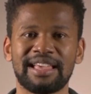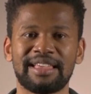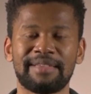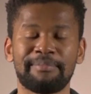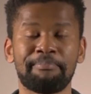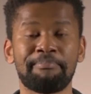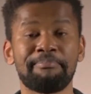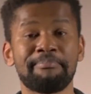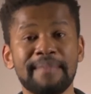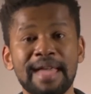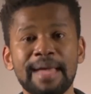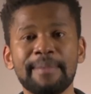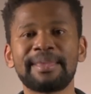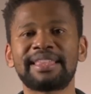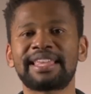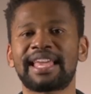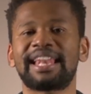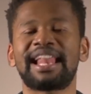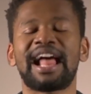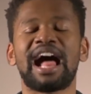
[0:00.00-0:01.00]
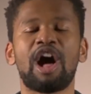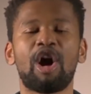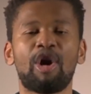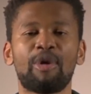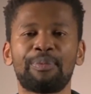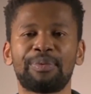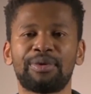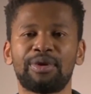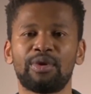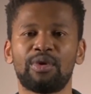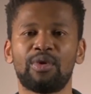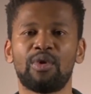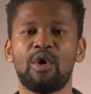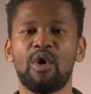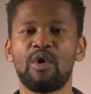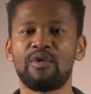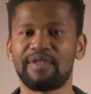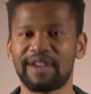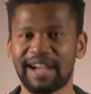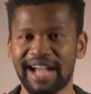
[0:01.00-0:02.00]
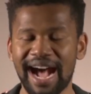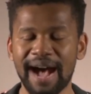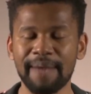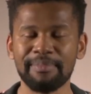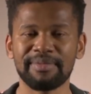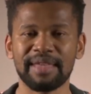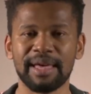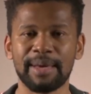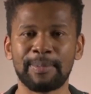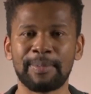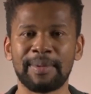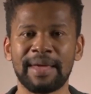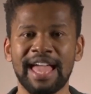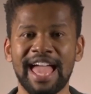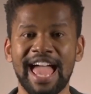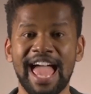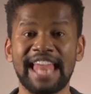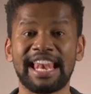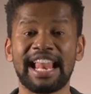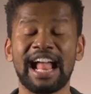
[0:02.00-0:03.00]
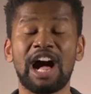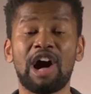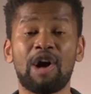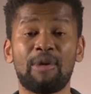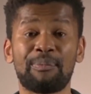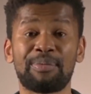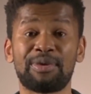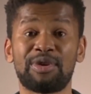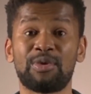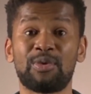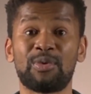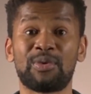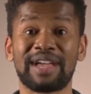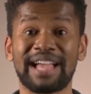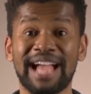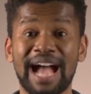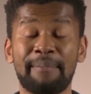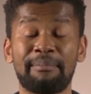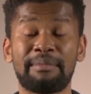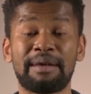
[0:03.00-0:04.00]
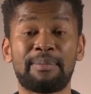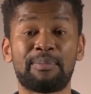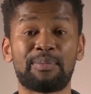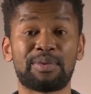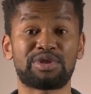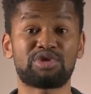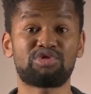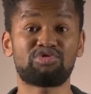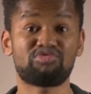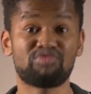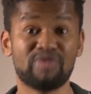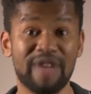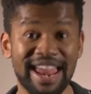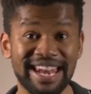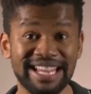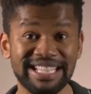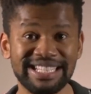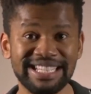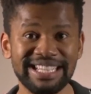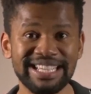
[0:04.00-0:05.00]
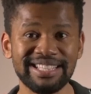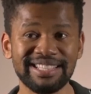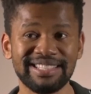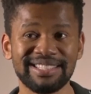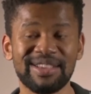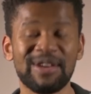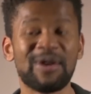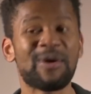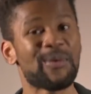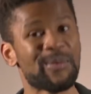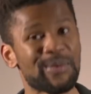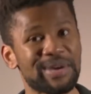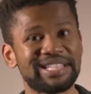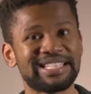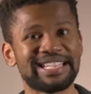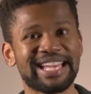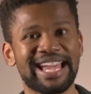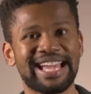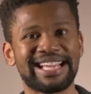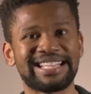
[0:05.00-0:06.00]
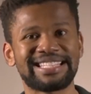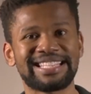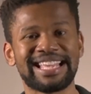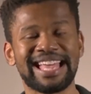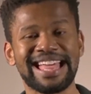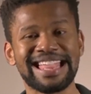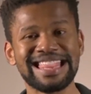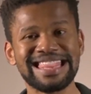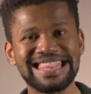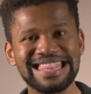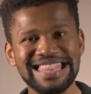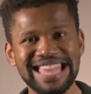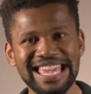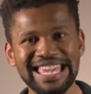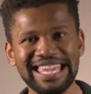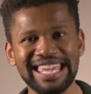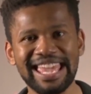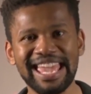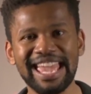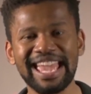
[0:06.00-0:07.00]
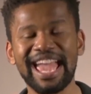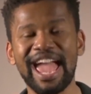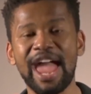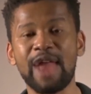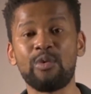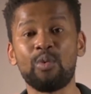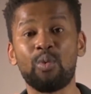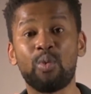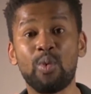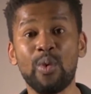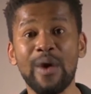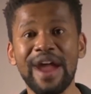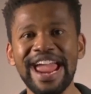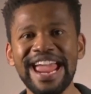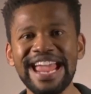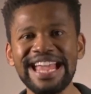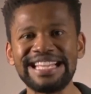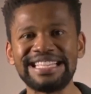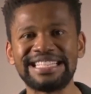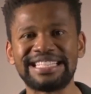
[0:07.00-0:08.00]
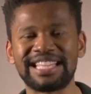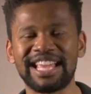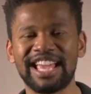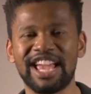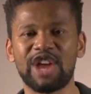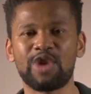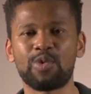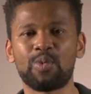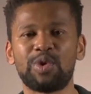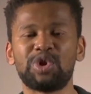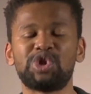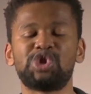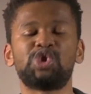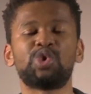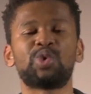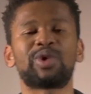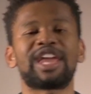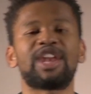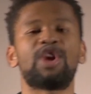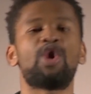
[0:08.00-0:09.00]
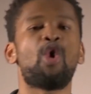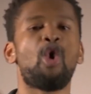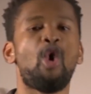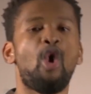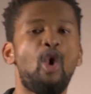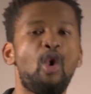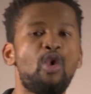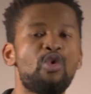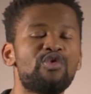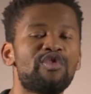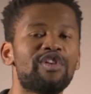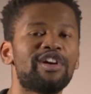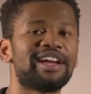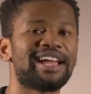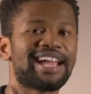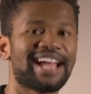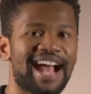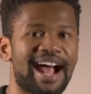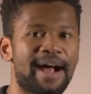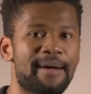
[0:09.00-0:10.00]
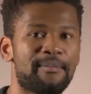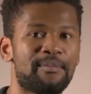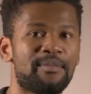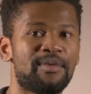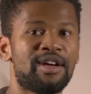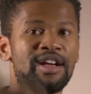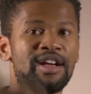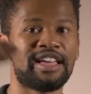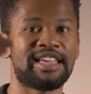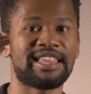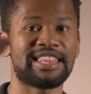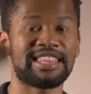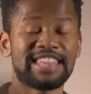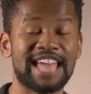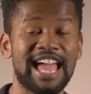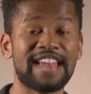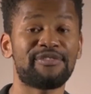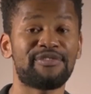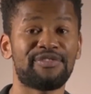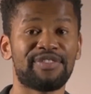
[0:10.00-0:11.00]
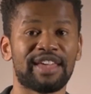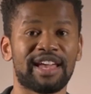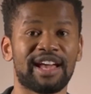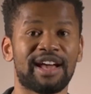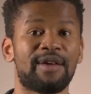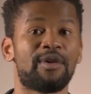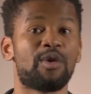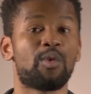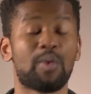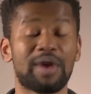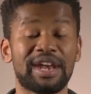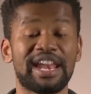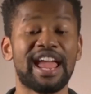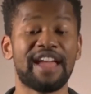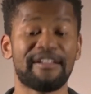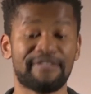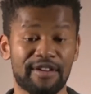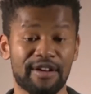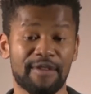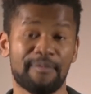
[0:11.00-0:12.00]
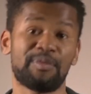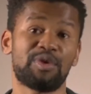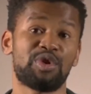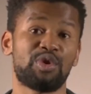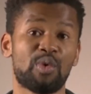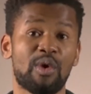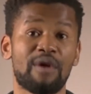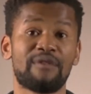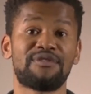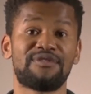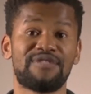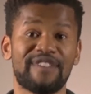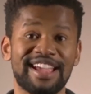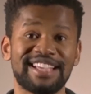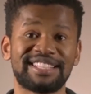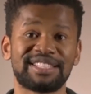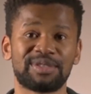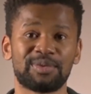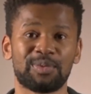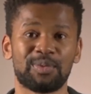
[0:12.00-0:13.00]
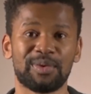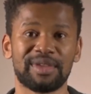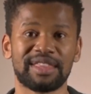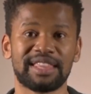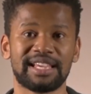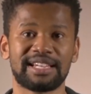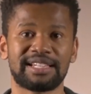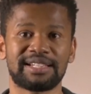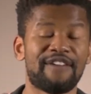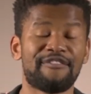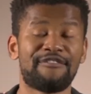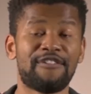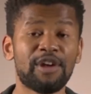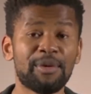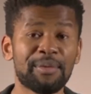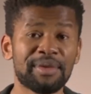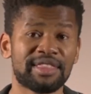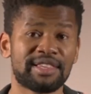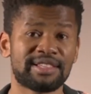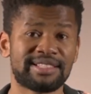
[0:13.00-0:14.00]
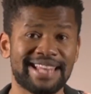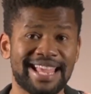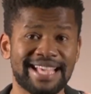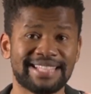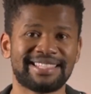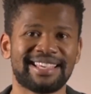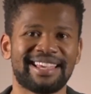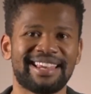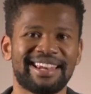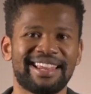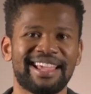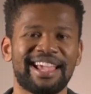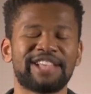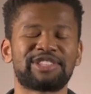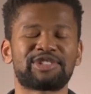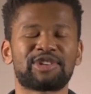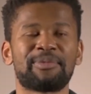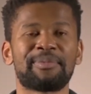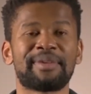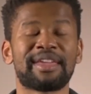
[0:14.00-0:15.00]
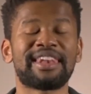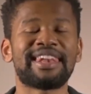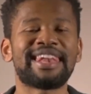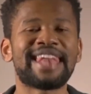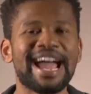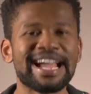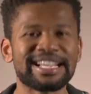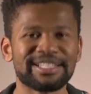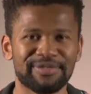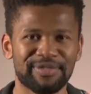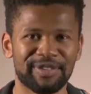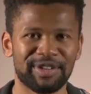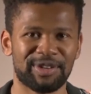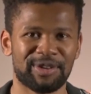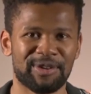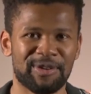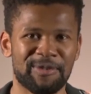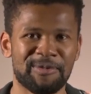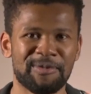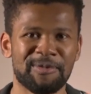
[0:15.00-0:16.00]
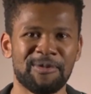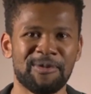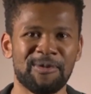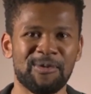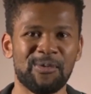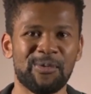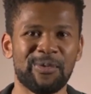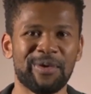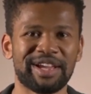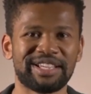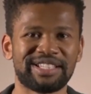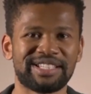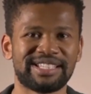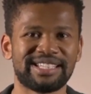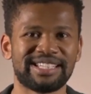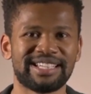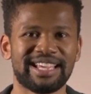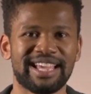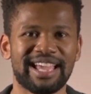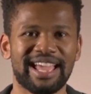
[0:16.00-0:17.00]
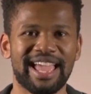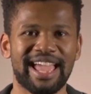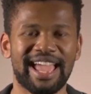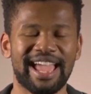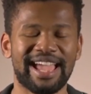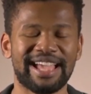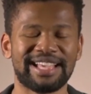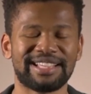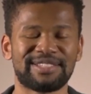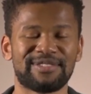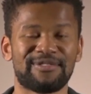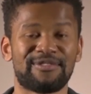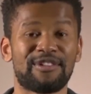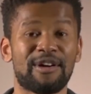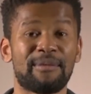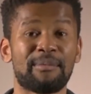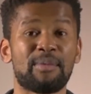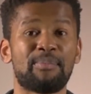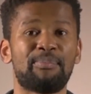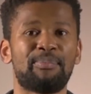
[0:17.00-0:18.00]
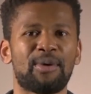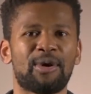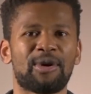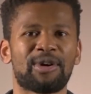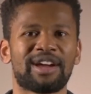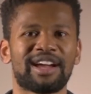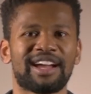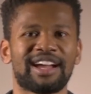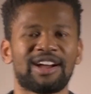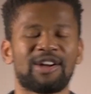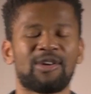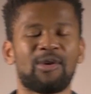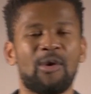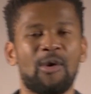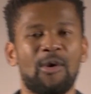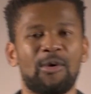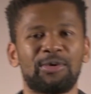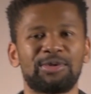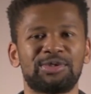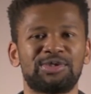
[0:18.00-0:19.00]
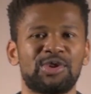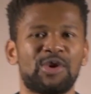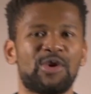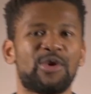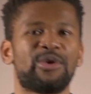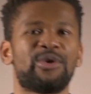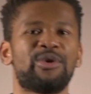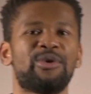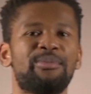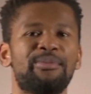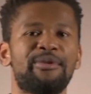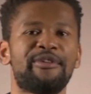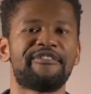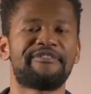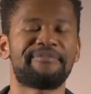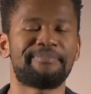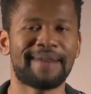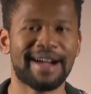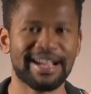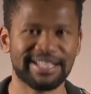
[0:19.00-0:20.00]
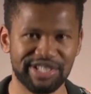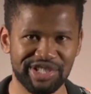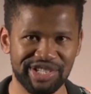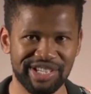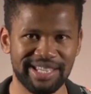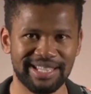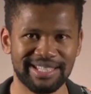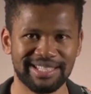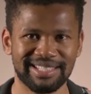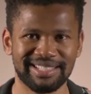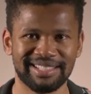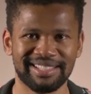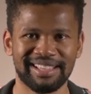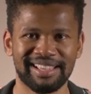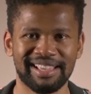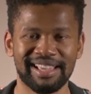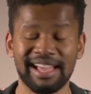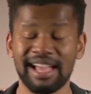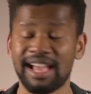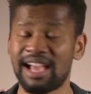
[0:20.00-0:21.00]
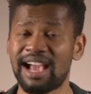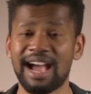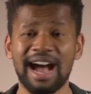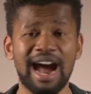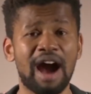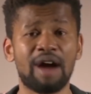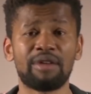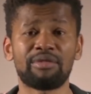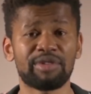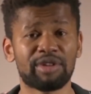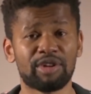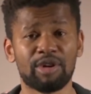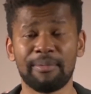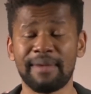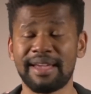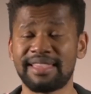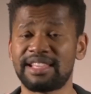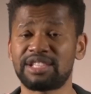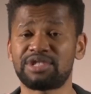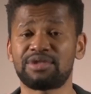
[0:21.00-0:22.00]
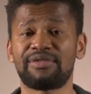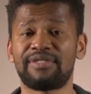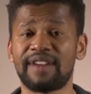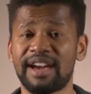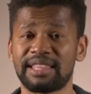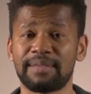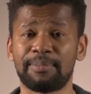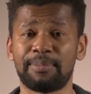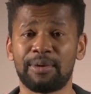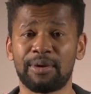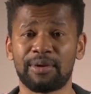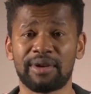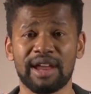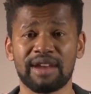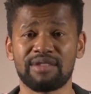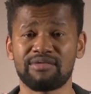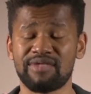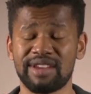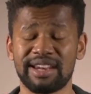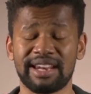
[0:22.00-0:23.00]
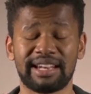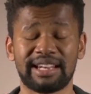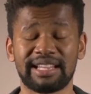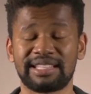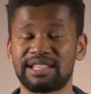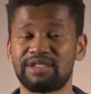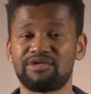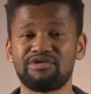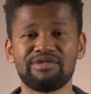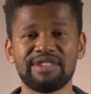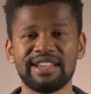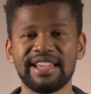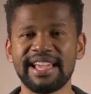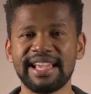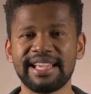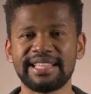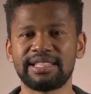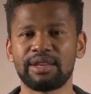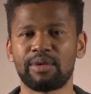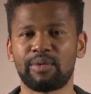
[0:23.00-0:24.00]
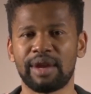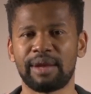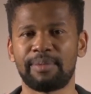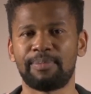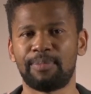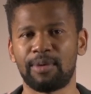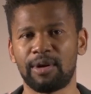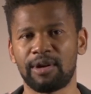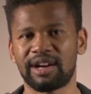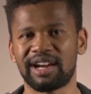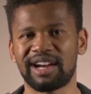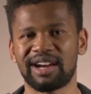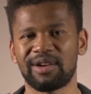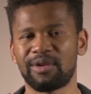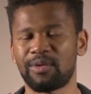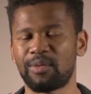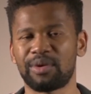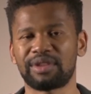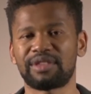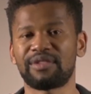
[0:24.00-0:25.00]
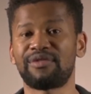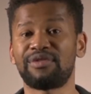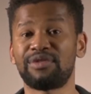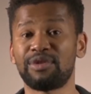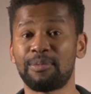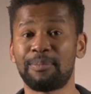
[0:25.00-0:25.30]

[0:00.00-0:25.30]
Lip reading: maybe they can help you overcome them and help you come up with strategies, which is thinking and ways in which you can overcome that fear whenever you are faced with it. Following this lesson, it's going to be a nice video, which is from a book called Who Moved My Cheese? I would recommend that you find the book and read it. It's a really easy read book with a few